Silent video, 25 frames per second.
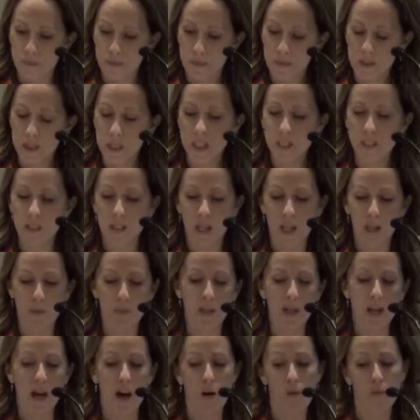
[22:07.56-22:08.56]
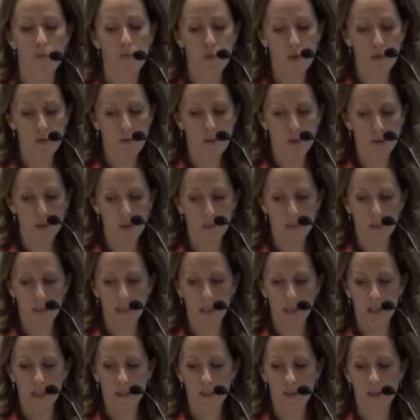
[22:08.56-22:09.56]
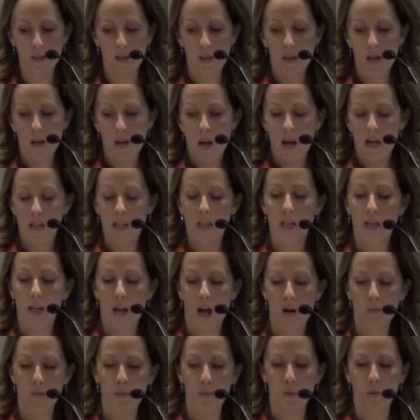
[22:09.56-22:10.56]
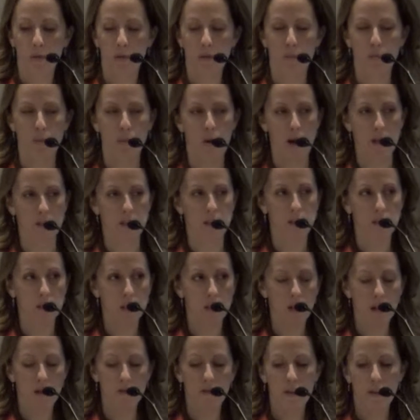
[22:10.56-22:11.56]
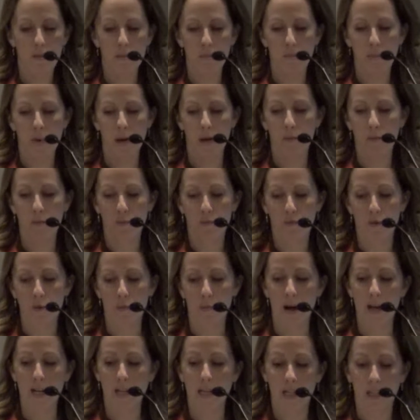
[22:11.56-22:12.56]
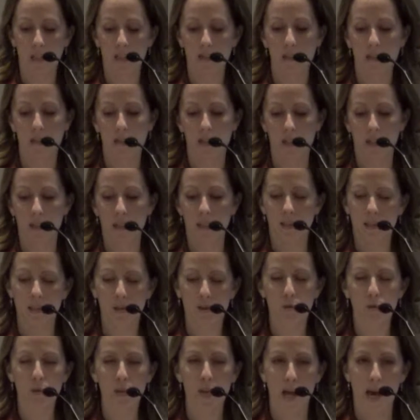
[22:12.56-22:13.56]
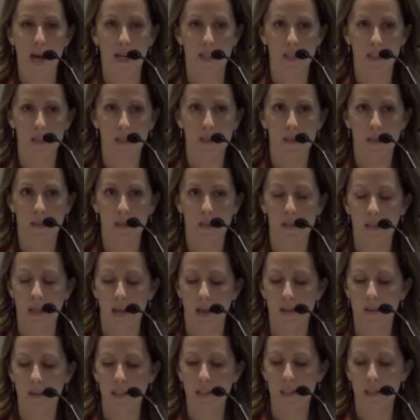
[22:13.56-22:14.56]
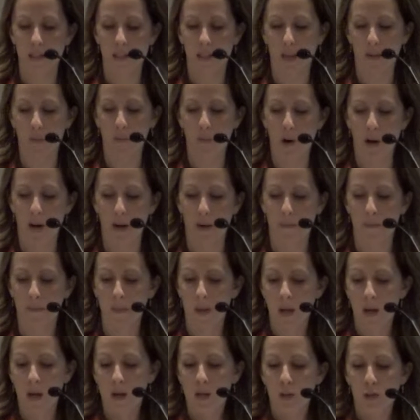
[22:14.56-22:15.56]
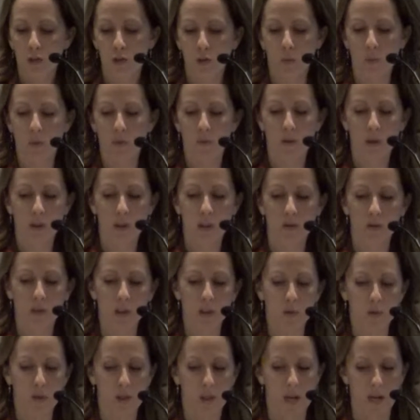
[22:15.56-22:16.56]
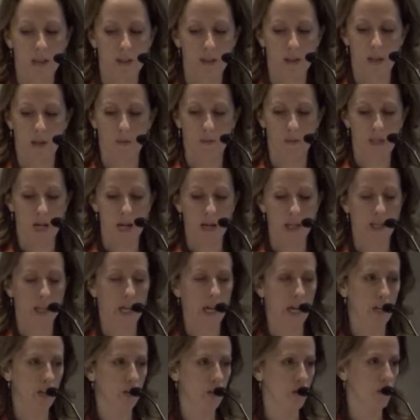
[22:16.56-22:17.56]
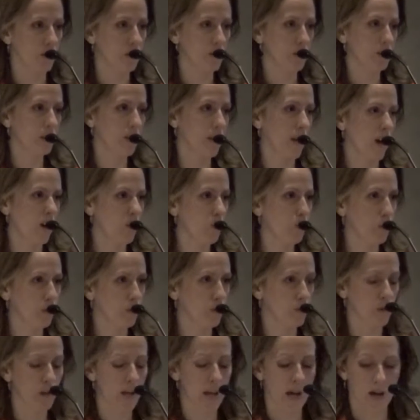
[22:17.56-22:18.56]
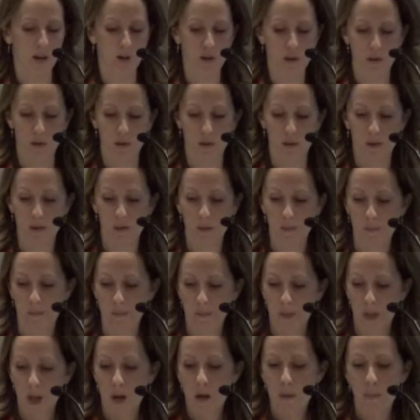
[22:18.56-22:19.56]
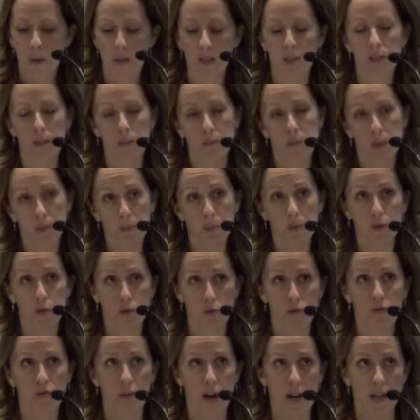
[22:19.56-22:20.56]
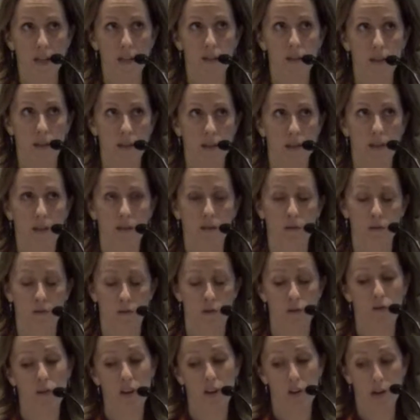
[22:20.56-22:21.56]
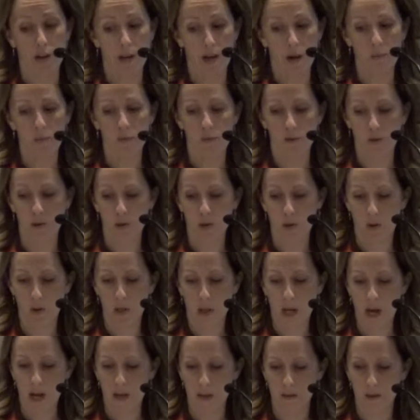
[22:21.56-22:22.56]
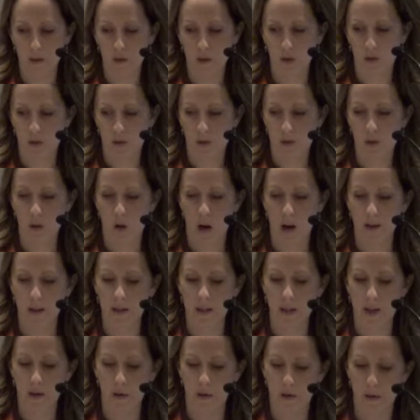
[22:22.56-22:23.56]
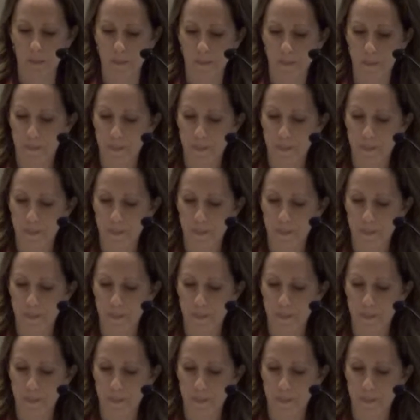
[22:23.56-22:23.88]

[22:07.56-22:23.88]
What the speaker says: These can be helpful for some kids. I think it helps with the processing of them, but for my kids, it's like they still reacted to the cells in the same way, so we really only use the enzymes on occasion to help with reactions. But some people do find that they're very helpful, so it kind of is just trial and error.